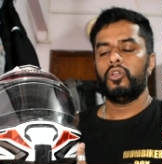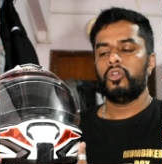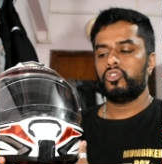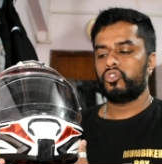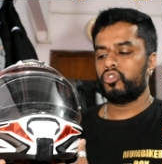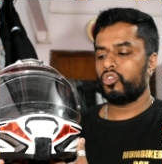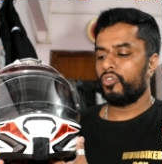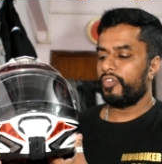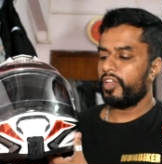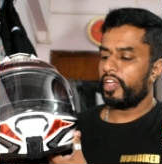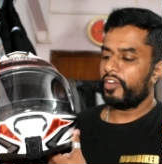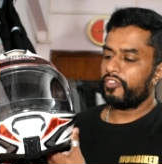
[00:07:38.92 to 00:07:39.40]

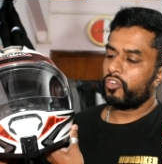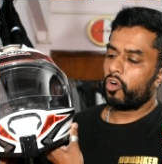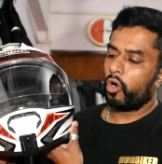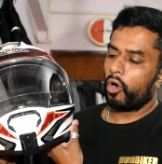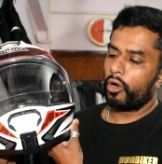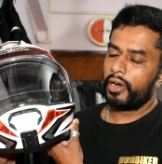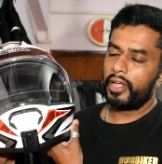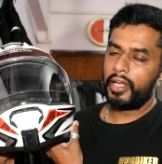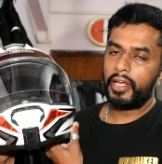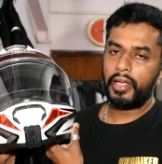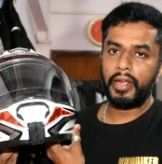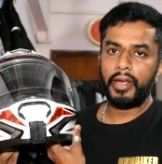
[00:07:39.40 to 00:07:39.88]
So we have
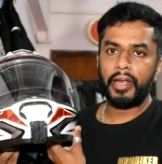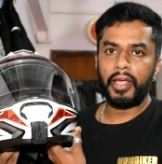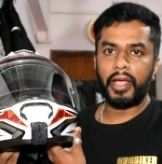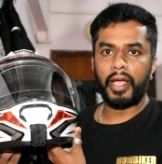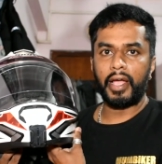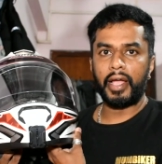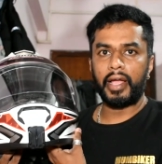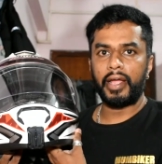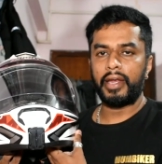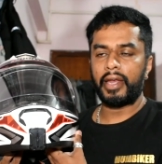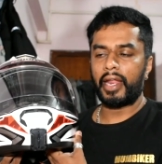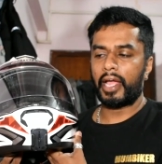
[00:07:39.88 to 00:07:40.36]
gone ahead
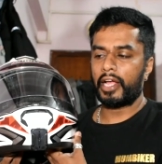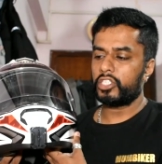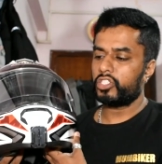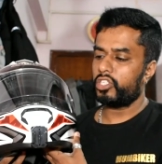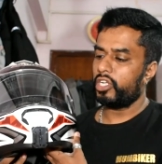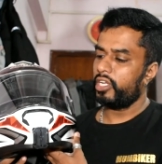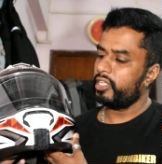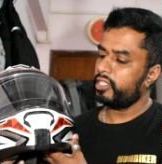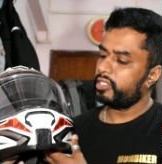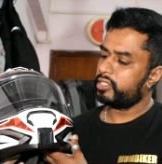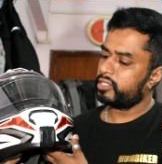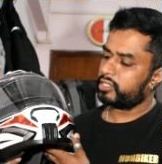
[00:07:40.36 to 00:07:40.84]
and
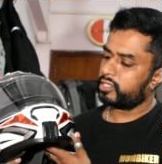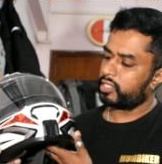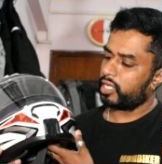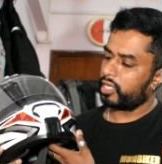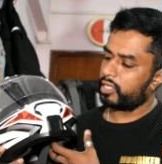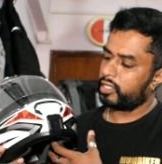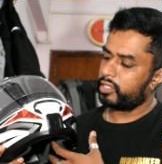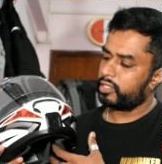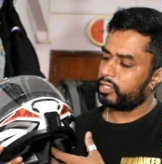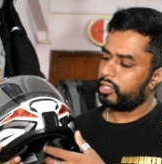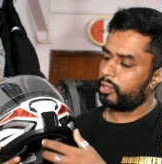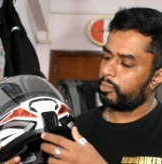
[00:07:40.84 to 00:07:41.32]
actually
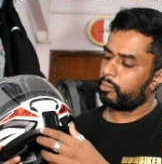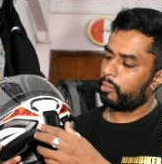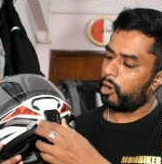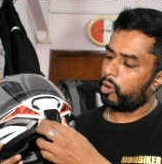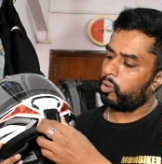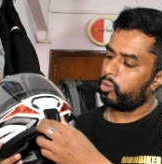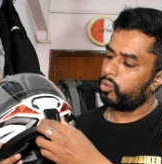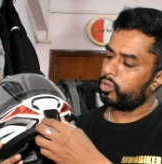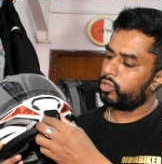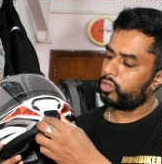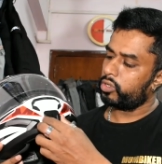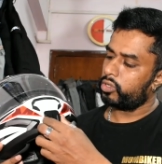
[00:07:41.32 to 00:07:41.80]
stuck the
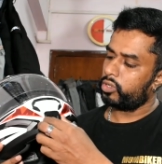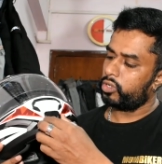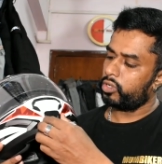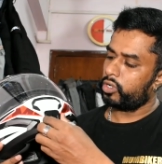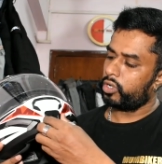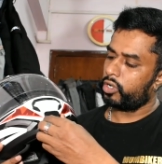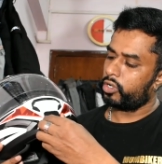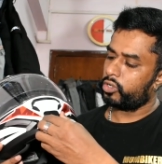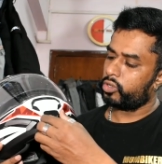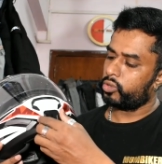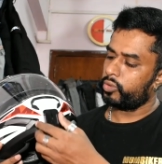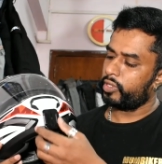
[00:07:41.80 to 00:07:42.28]
mount
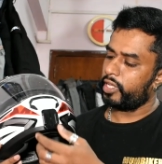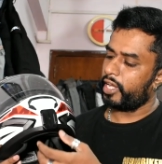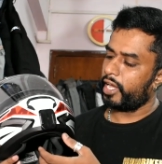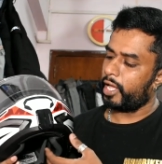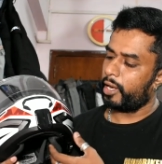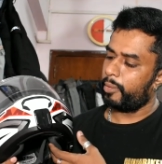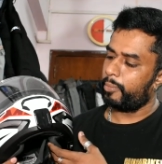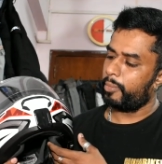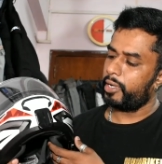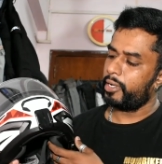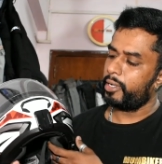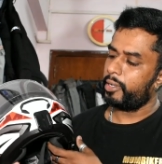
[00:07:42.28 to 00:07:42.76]
to the
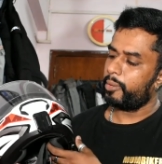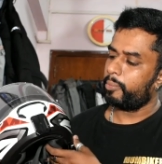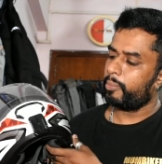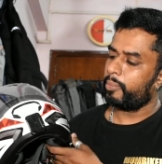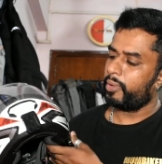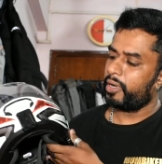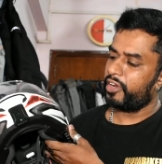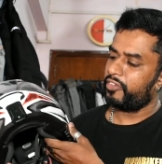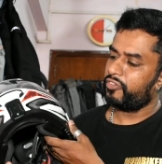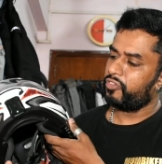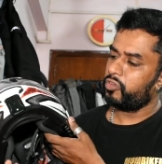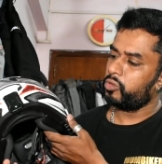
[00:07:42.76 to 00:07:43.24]
helmet,
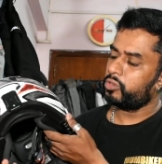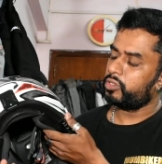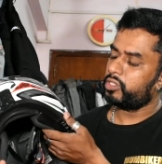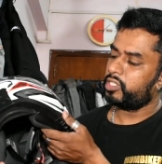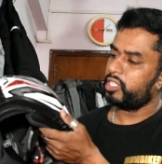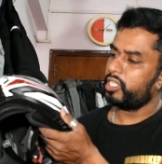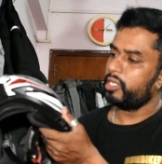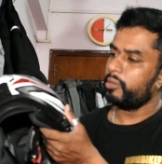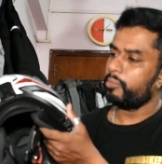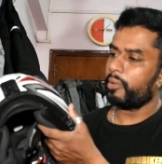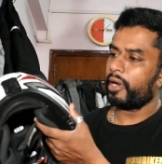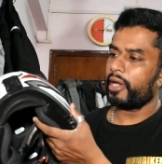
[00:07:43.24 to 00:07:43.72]
but if you
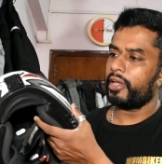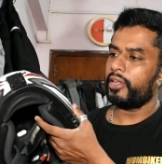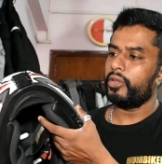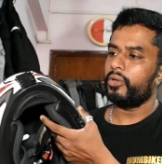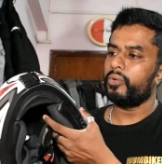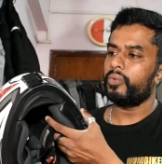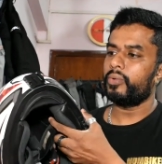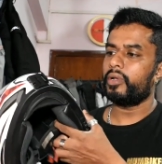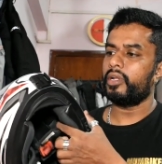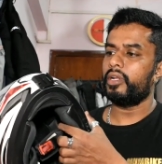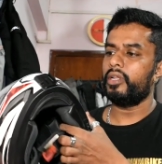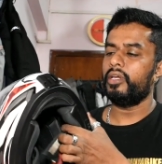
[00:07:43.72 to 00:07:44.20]
see
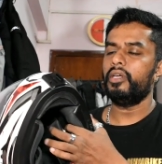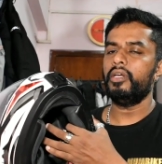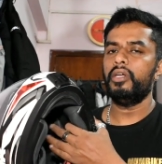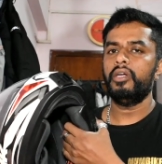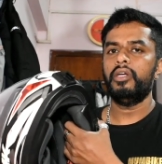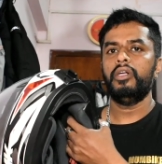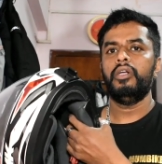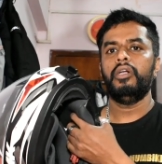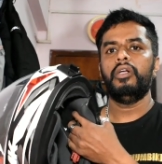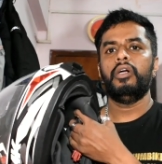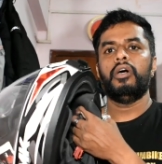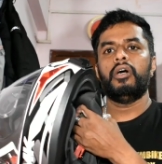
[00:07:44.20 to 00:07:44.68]
minutely,
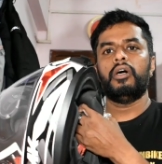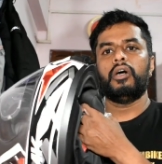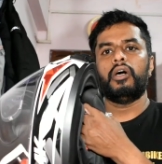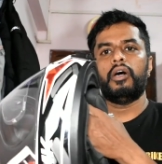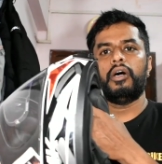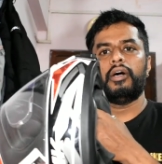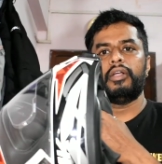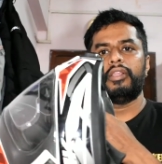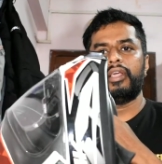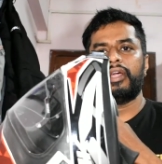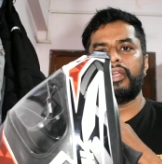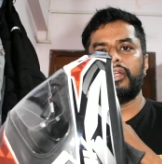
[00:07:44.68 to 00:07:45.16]

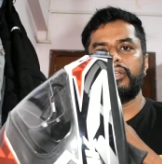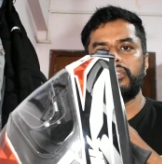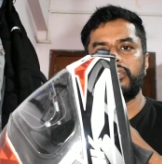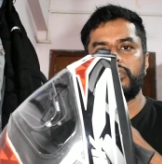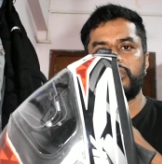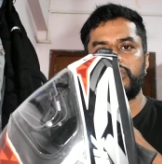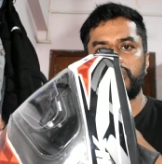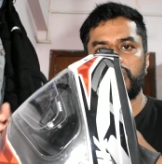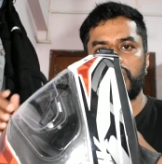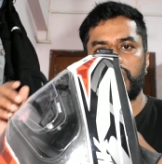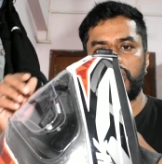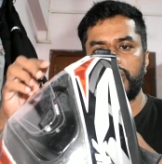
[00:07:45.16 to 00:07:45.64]
there
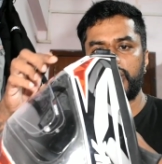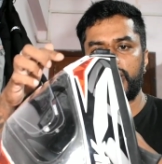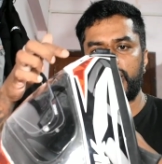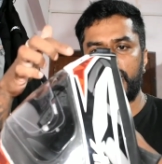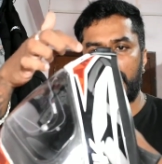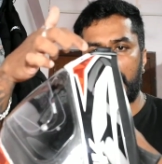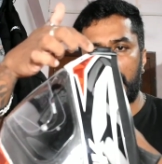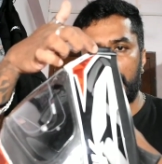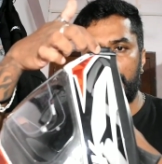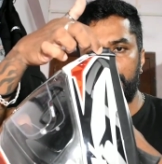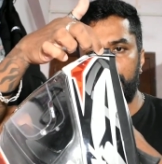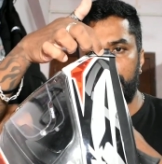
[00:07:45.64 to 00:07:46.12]
is a
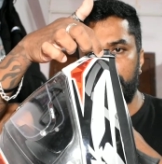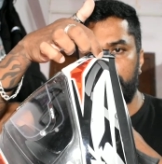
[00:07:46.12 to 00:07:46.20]
gap